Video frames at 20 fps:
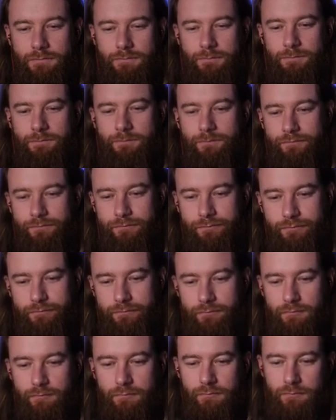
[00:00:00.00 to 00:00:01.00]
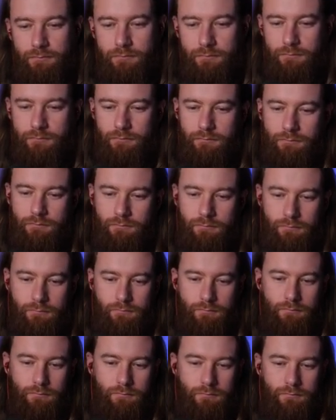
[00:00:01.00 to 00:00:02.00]

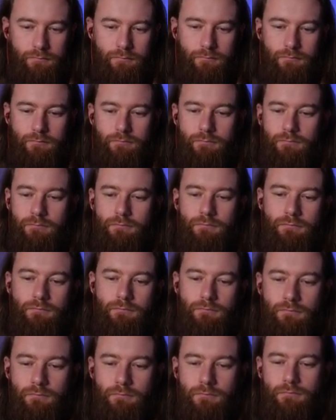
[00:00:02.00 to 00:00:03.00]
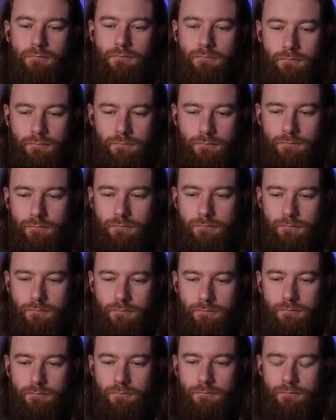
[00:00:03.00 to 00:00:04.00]

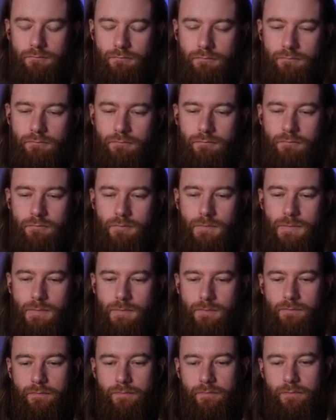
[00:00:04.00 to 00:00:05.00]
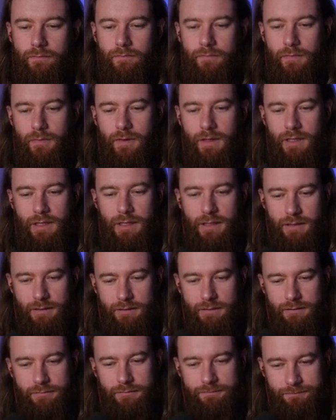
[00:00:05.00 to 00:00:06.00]

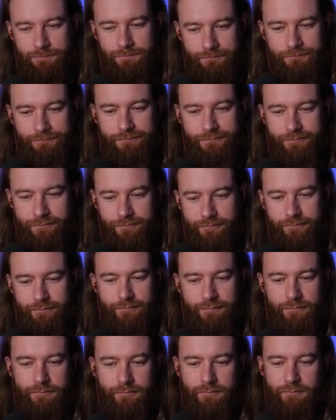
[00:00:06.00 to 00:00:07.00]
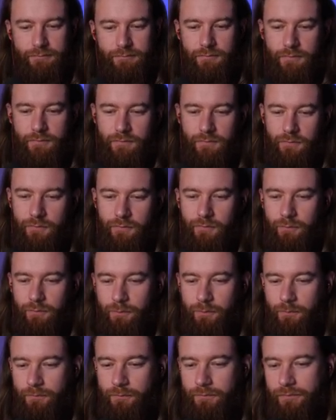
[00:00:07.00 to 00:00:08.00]
[no speech]